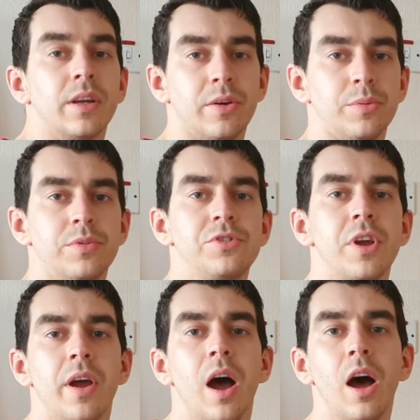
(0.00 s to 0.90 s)
Cool.
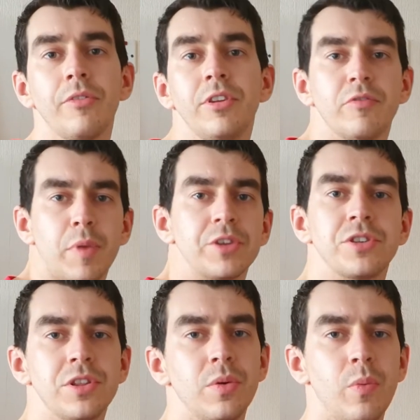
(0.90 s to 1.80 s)
So after you've
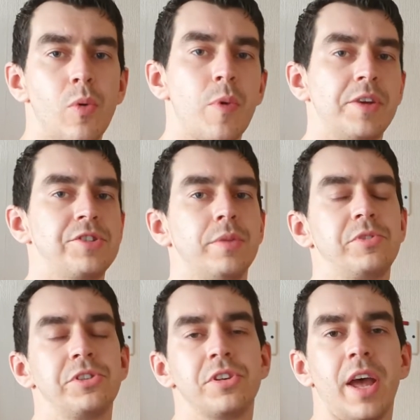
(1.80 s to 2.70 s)
mastered the wall press
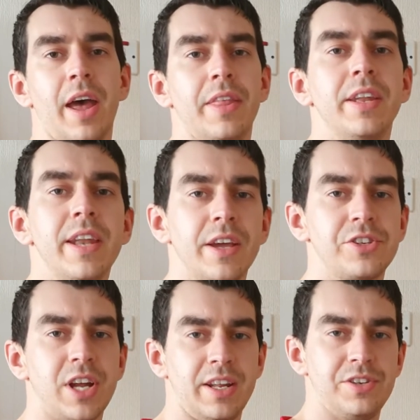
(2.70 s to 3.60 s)
ups, the
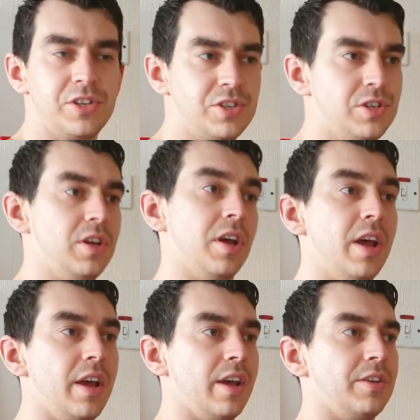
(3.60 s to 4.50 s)
next challenge is to
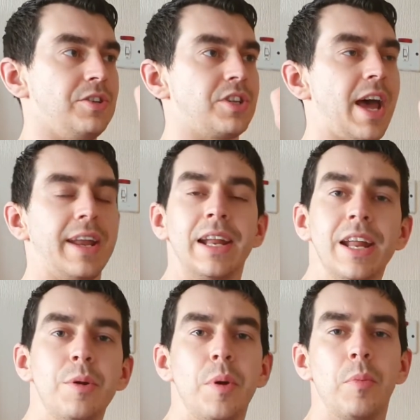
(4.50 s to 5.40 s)
just add a
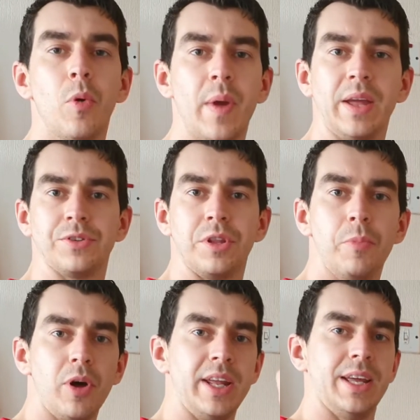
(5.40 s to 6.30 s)
little bit more weight onto the
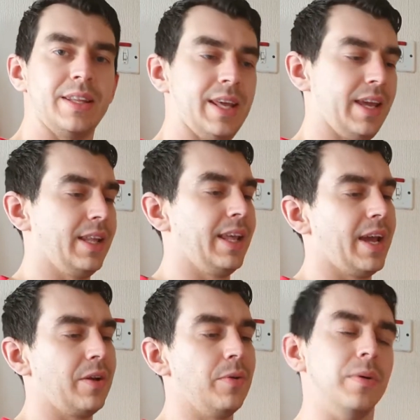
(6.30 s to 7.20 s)
body, taking the
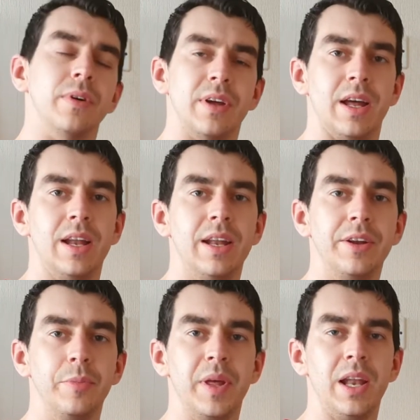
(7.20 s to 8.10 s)
angle a
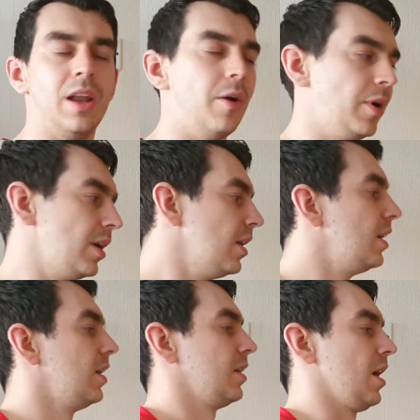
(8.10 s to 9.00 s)
little bit lower.
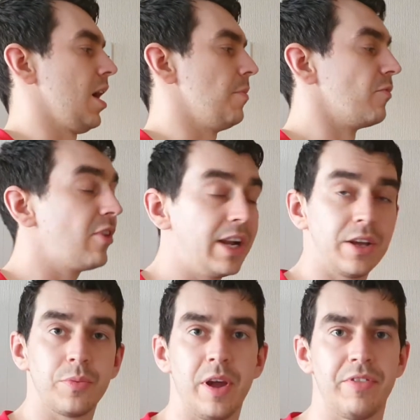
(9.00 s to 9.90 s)
Really
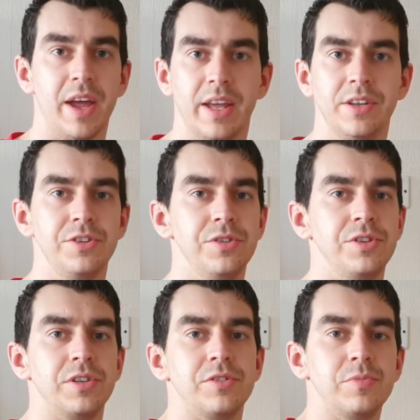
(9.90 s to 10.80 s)
good way of that is
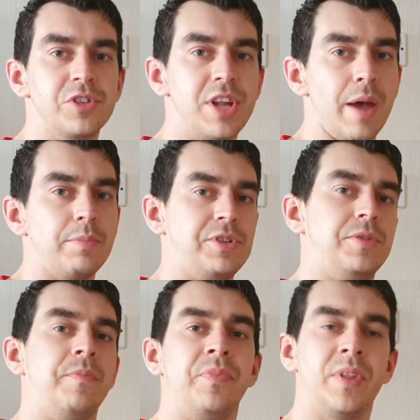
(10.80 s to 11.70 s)
using some steps.